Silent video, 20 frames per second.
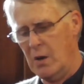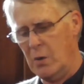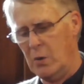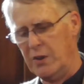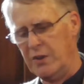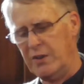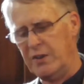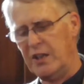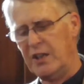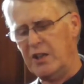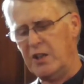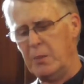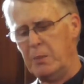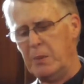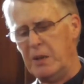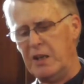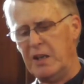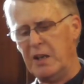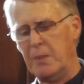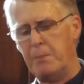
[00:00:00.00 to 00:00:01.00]
We seek to
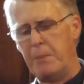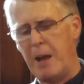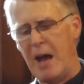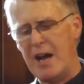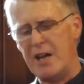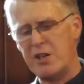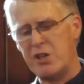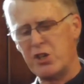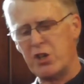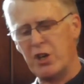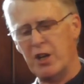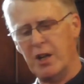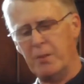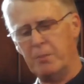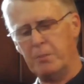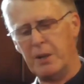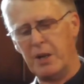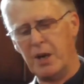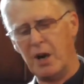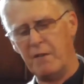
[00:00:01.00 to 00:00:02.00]
be
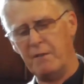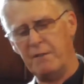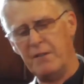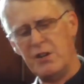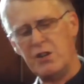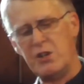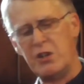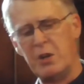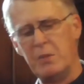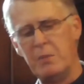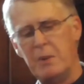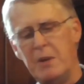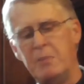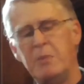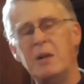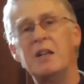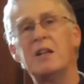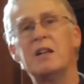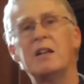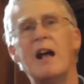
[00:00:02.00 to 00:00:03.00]
compassionate, but our vision may
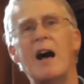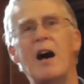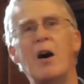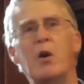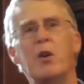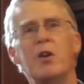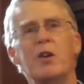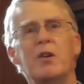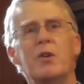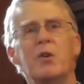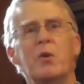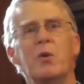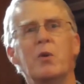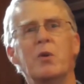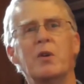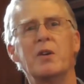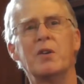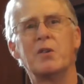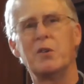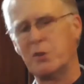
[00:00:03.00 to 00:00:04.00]
be clouded
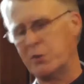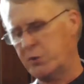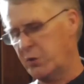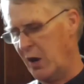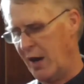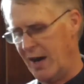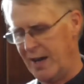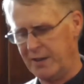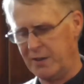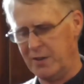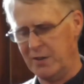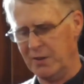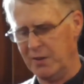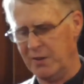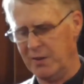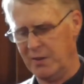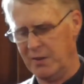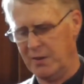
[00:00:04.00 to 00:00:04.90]
or distracted.